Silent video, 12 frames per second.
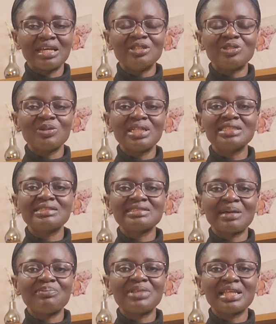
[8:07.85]
So this is
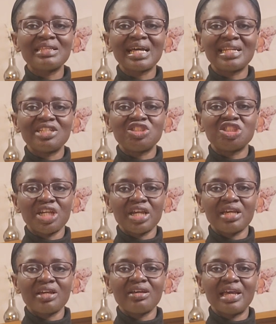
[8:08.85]
something that they
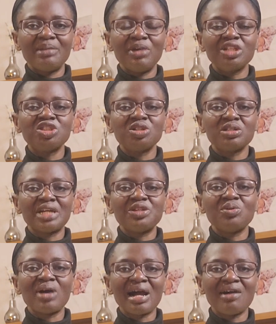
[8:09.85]
check and make sure that
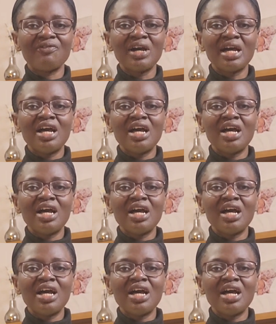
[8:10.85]
you have